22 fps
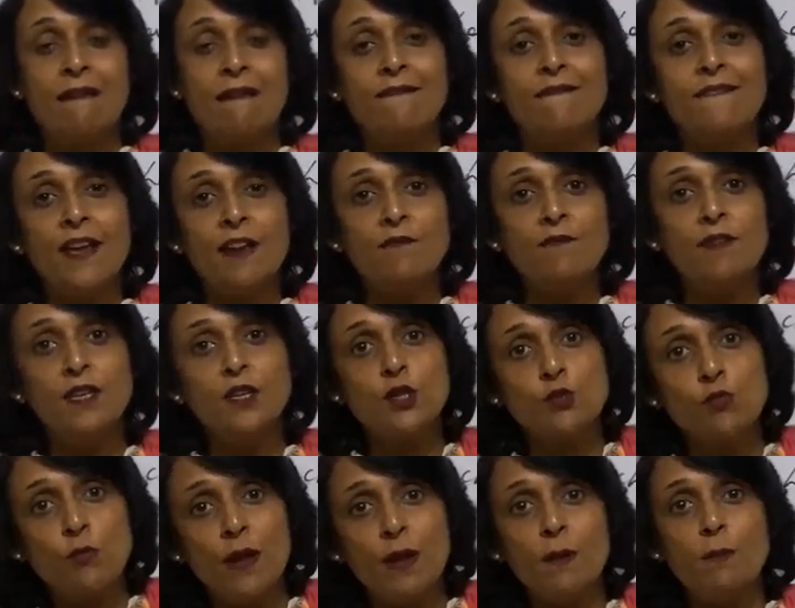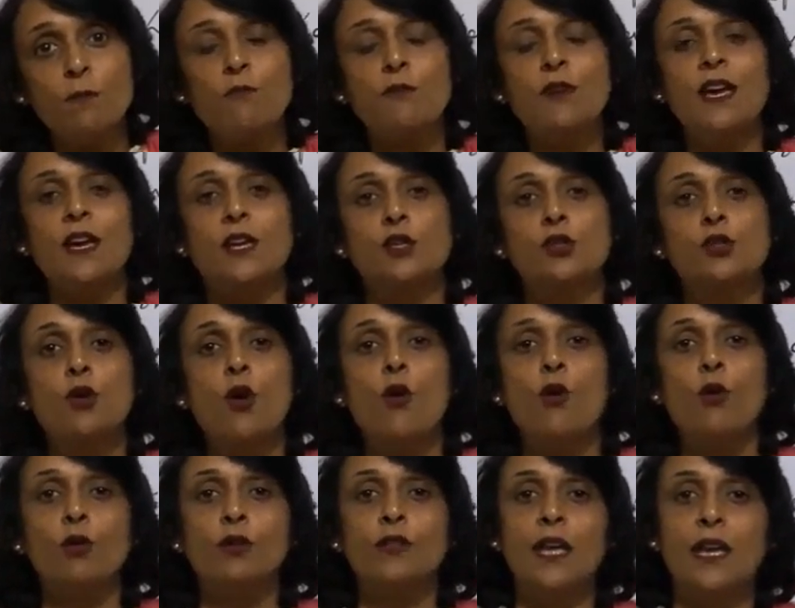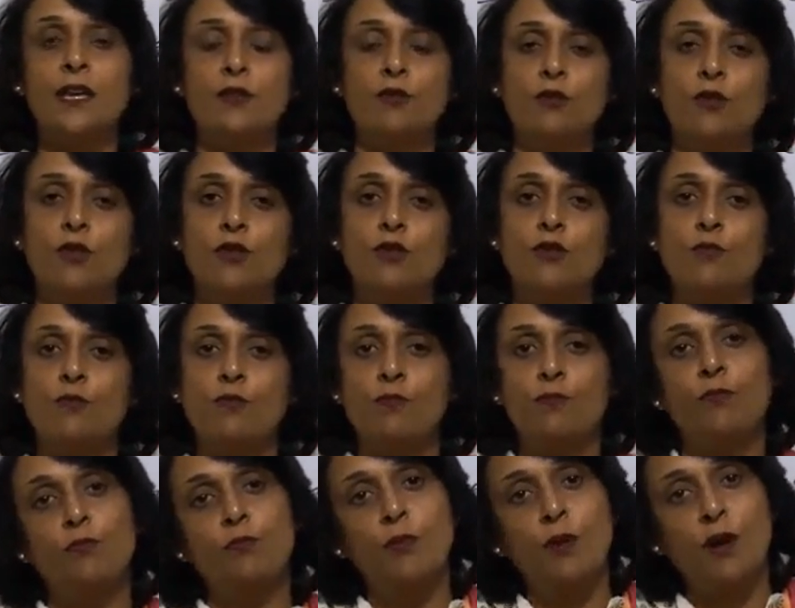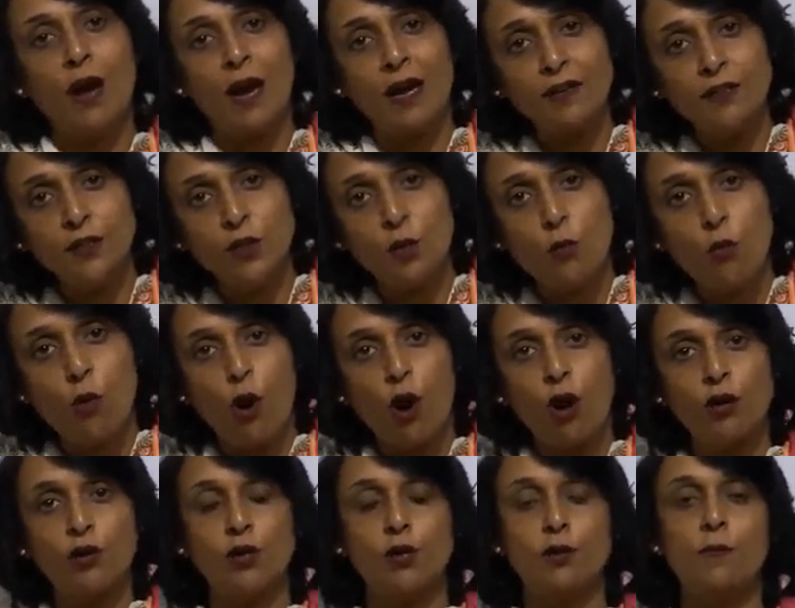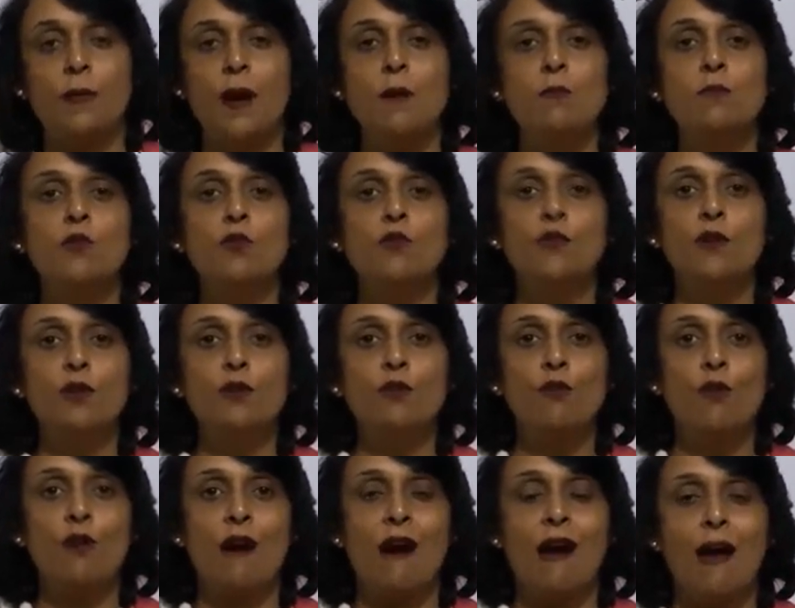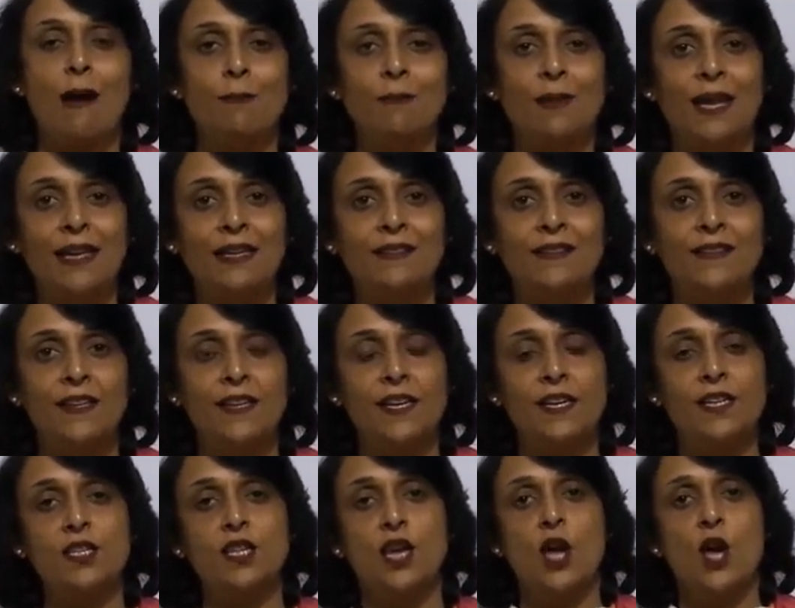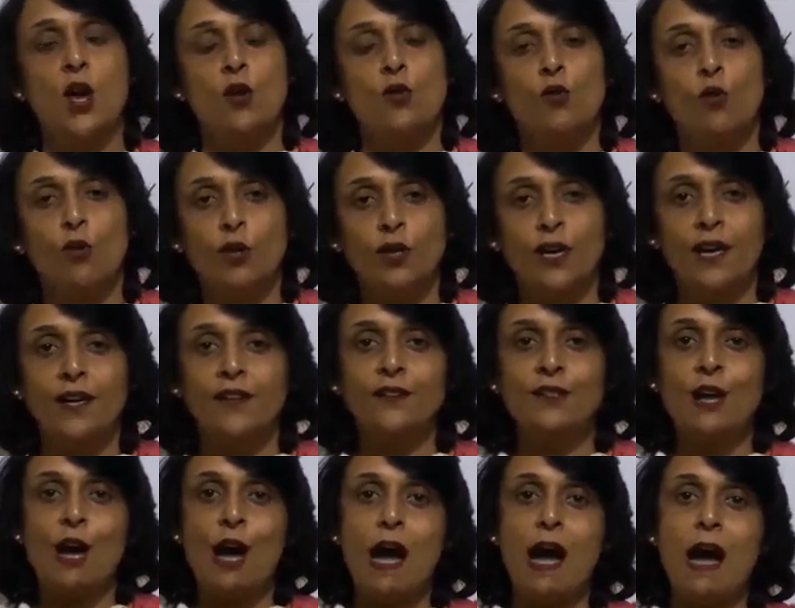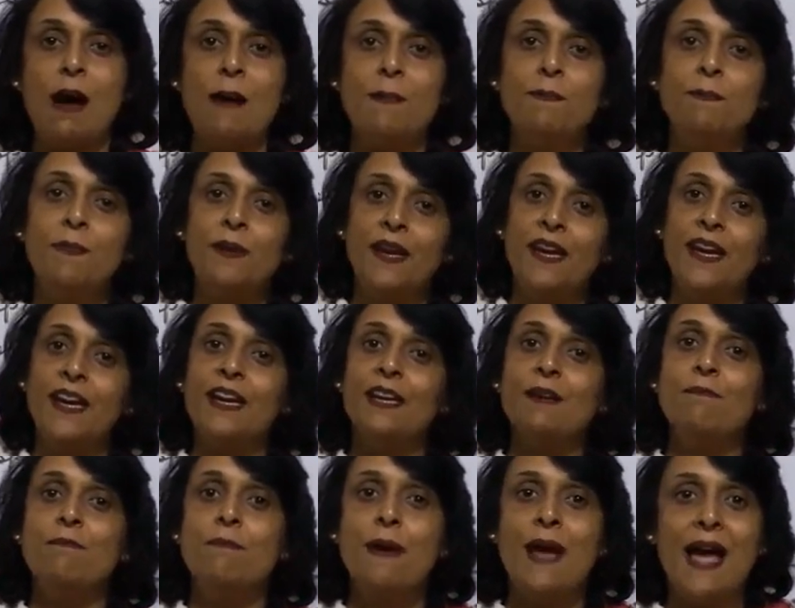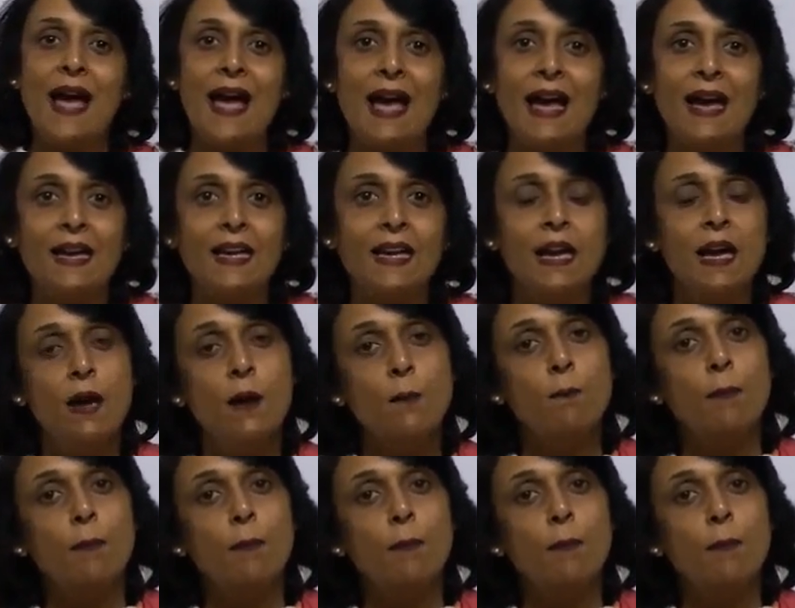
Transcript: When we swim, we are told that, you know, you cut the water by moving your arm like this, rotate the arm, bring it back.